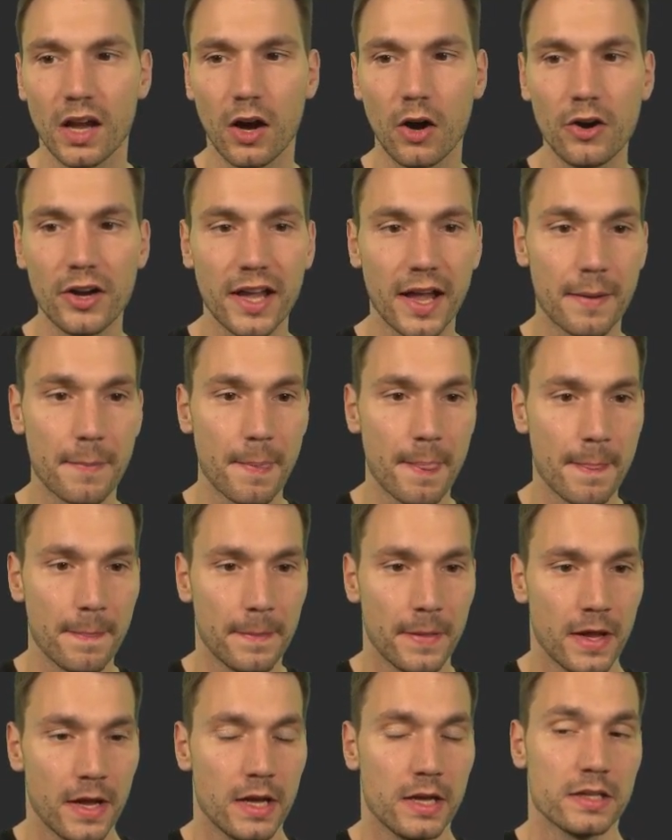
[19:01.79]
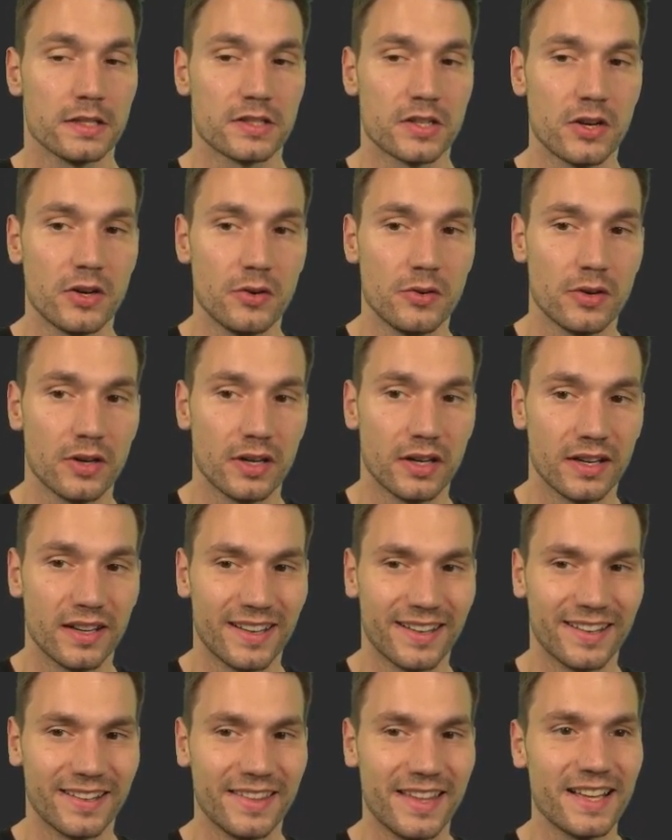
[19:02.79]
Okay, so
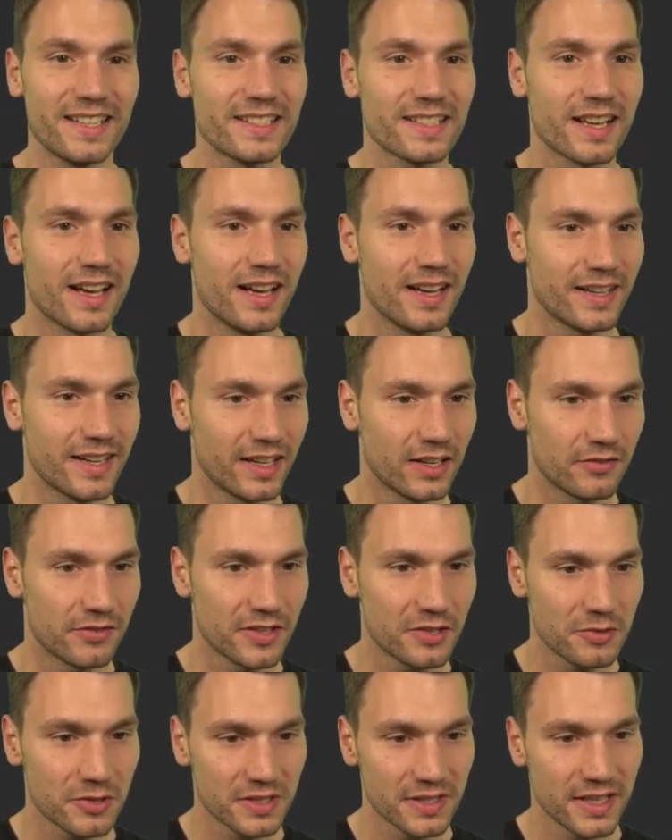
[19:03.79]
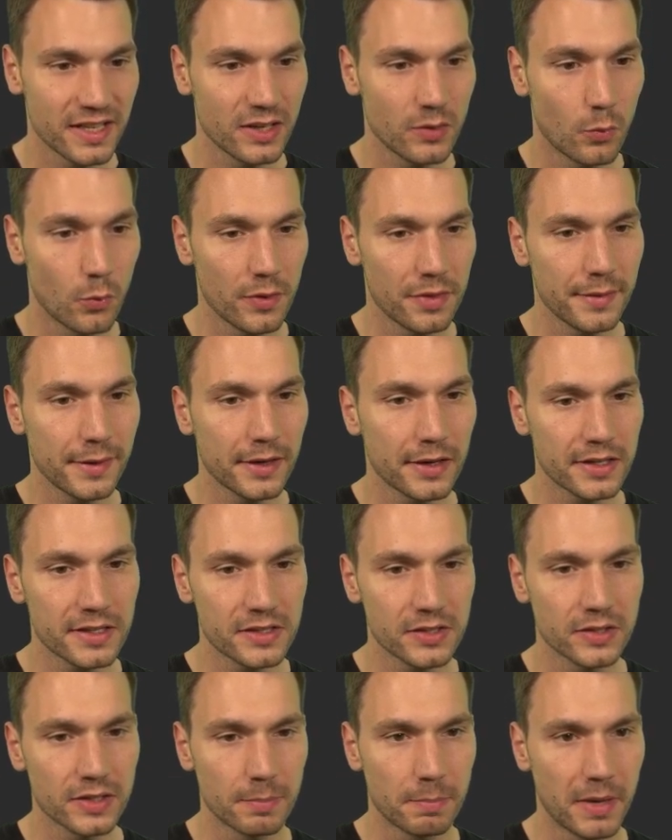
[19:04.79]
that's kind of interesting. With regards
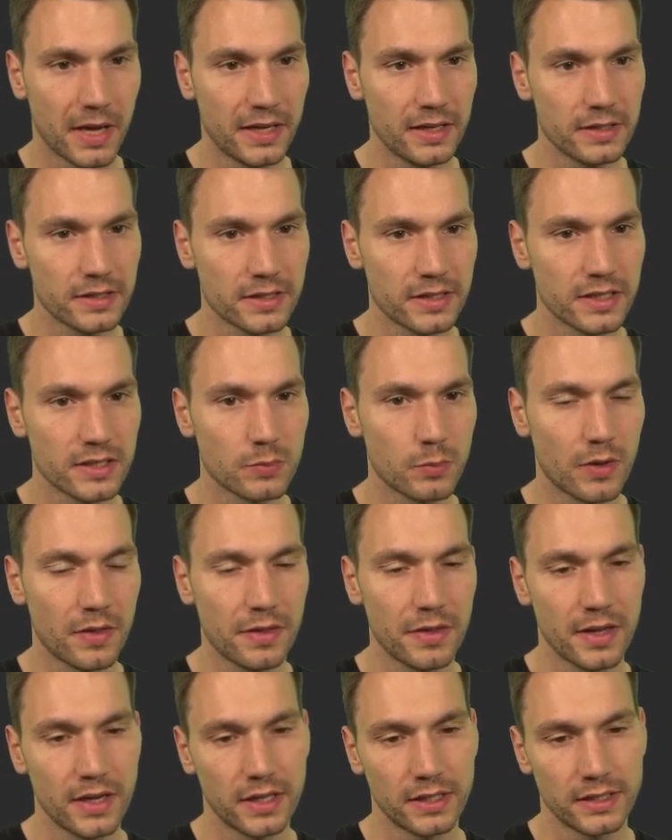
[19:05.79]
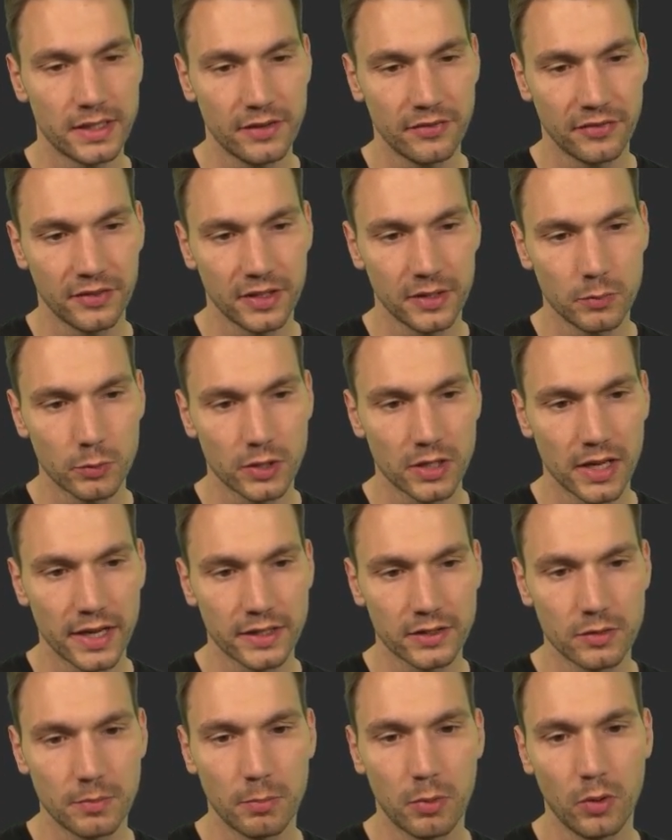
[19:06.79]
to dependencies, one thing I definitely would
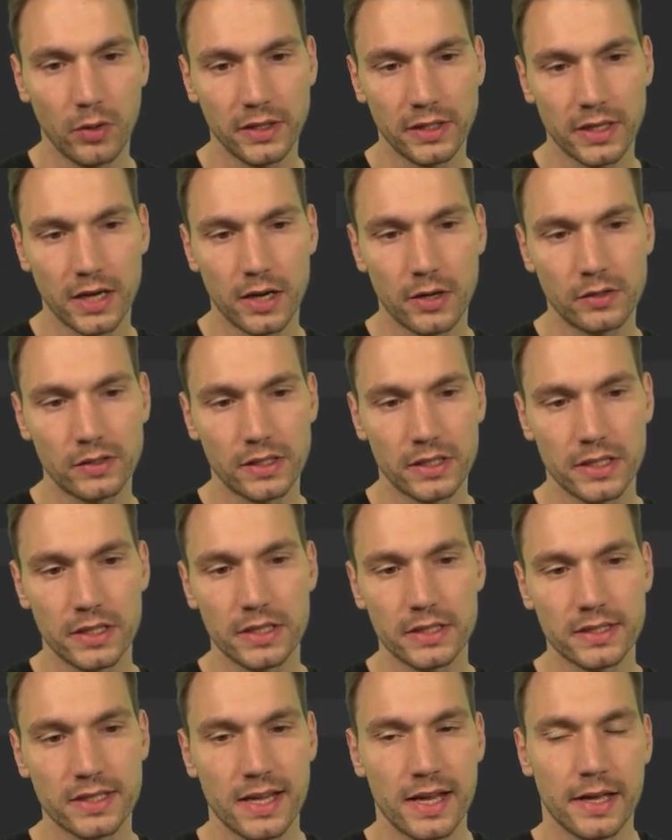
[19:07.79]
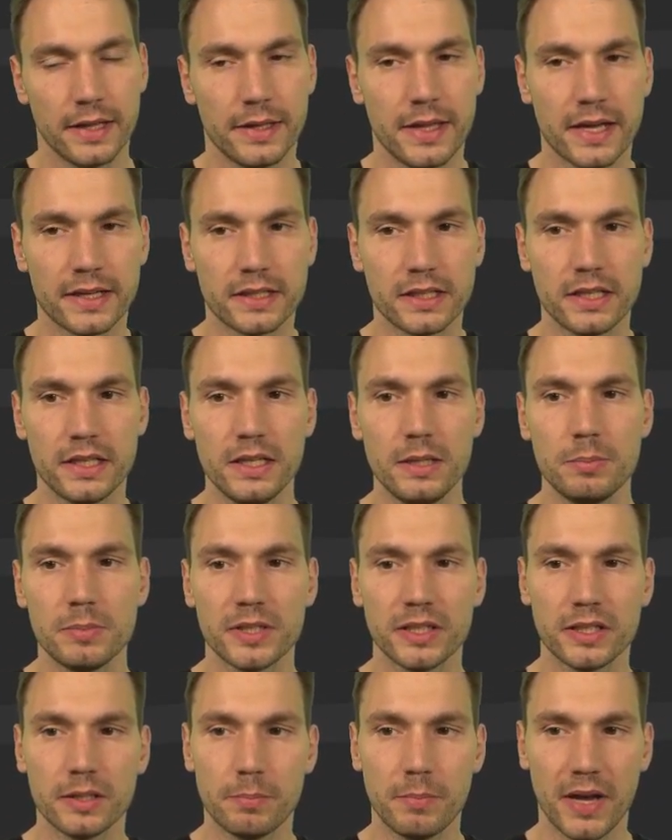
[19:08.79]
like to point out is that keep
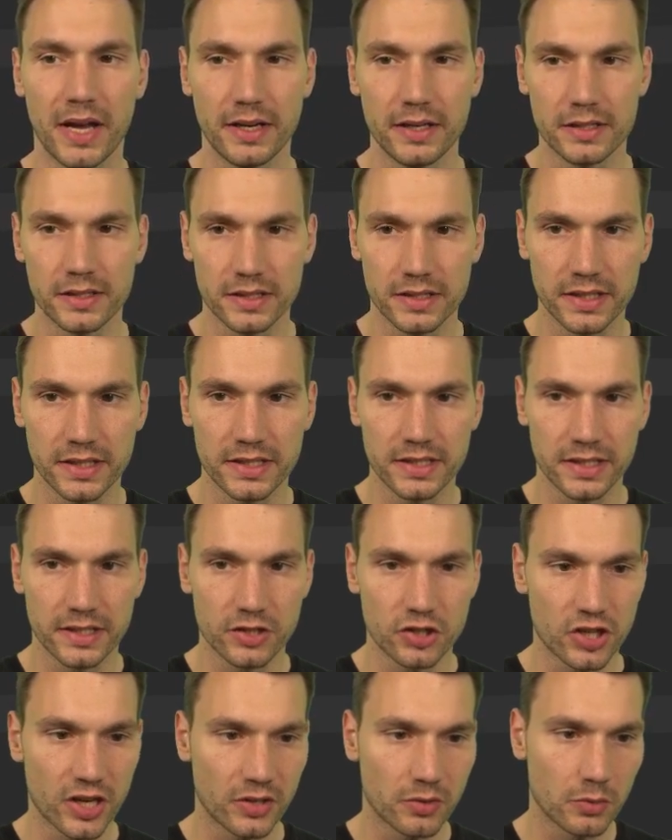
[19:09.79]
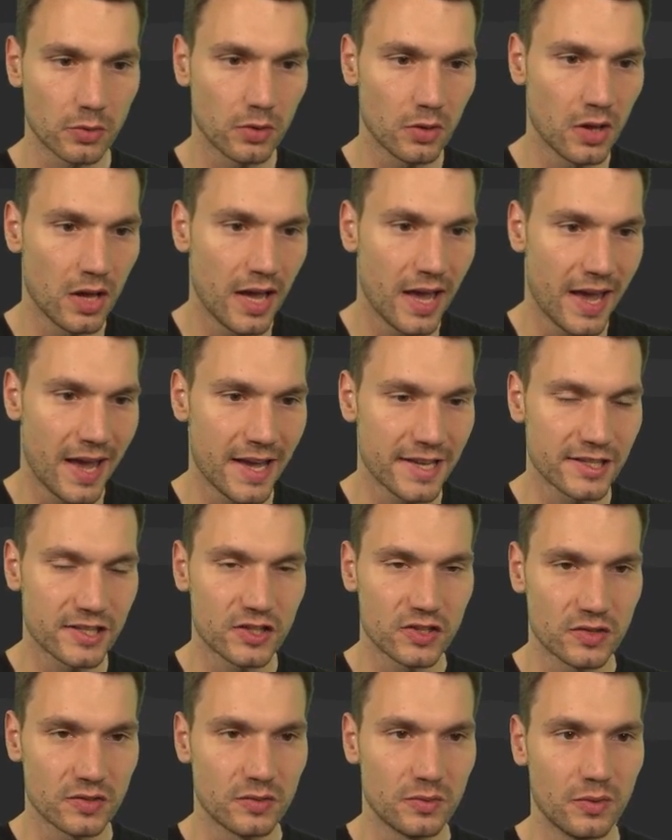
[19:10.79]
the dependencies in general
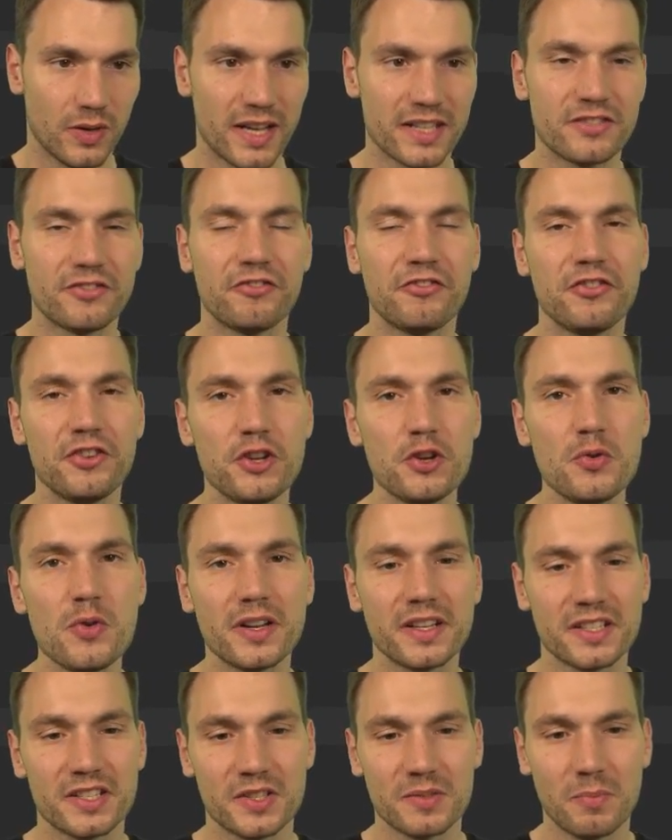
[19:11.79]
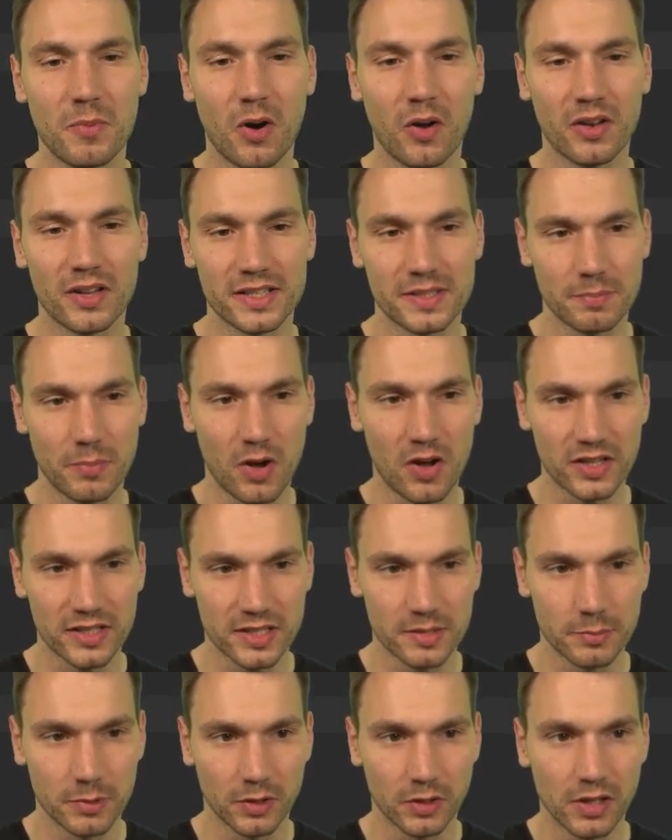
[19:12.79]
as few and as small as
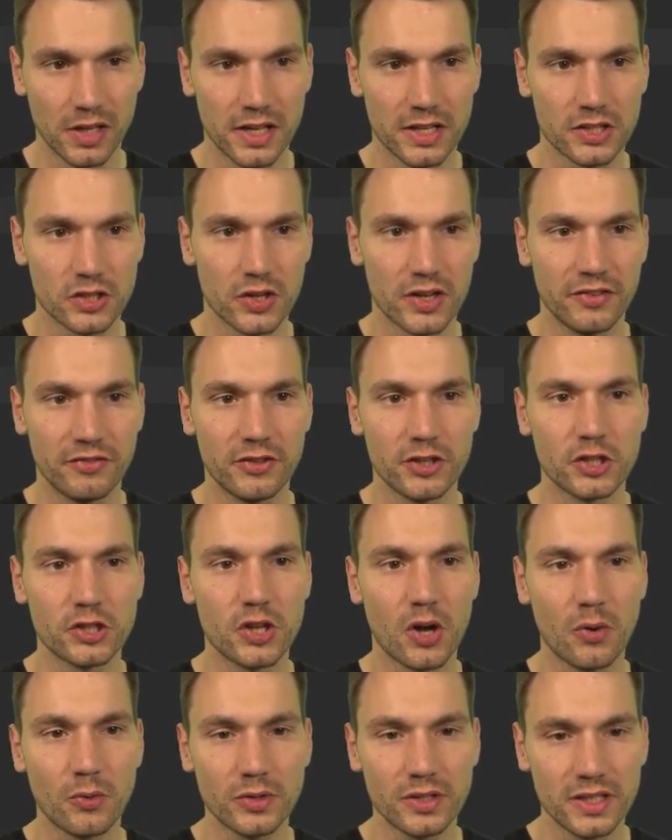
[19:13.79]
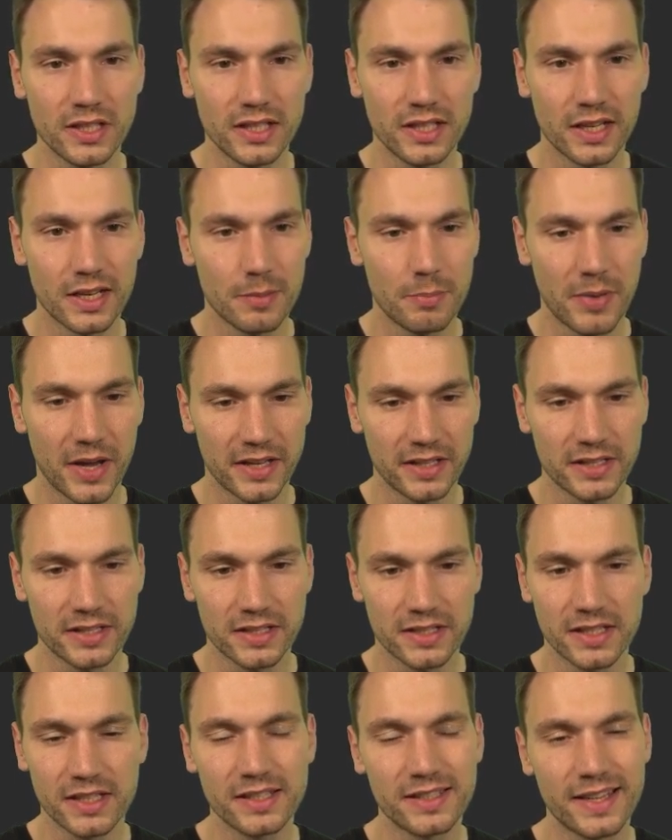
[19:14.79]
possible. So if you don't need a
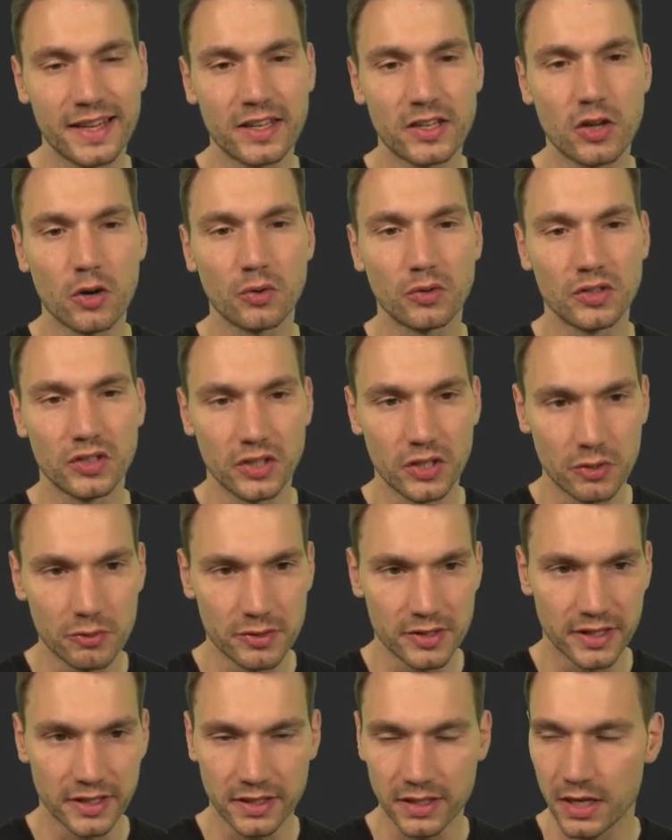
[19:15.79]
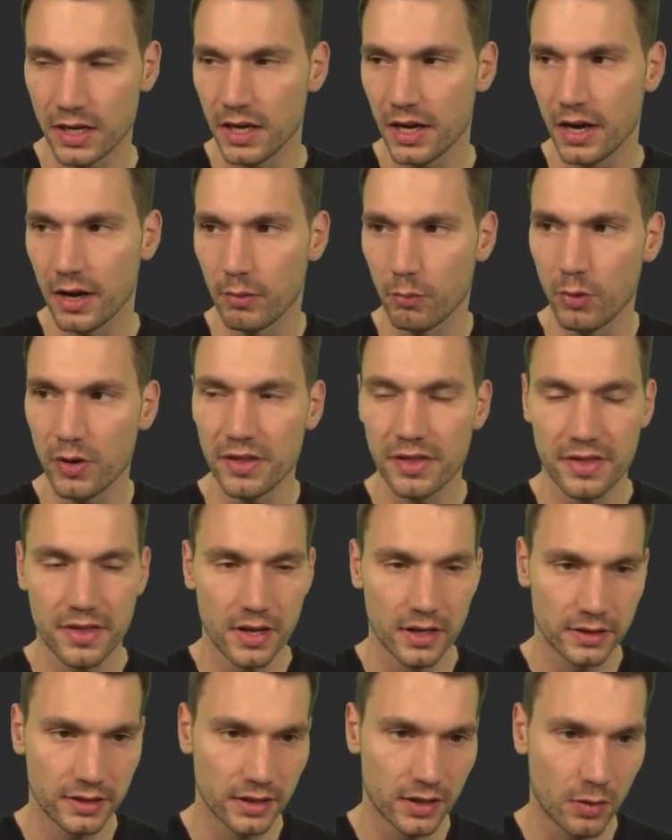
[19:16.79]
dependency, then don't use it.
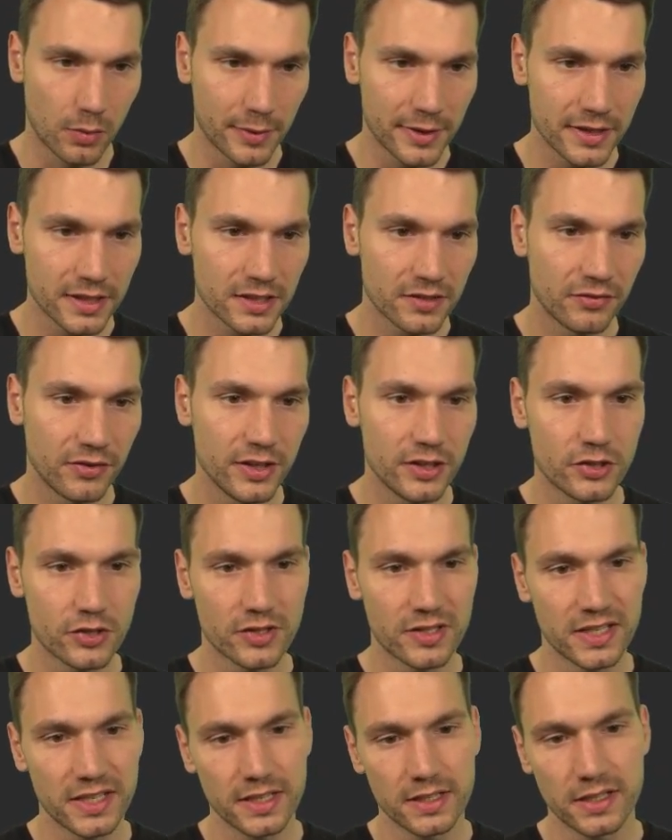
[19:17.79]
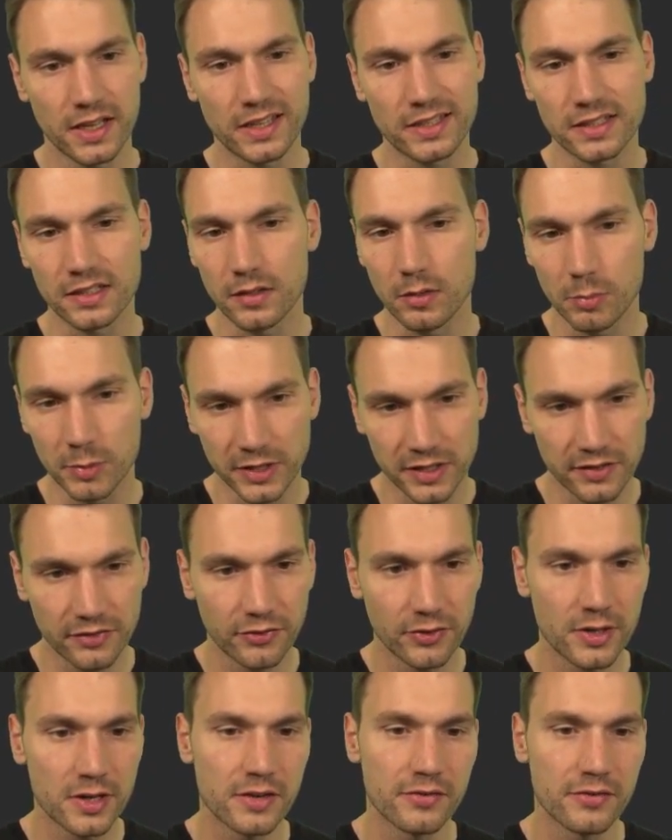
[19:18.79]
With the Quarkus features here, that's a little bit different.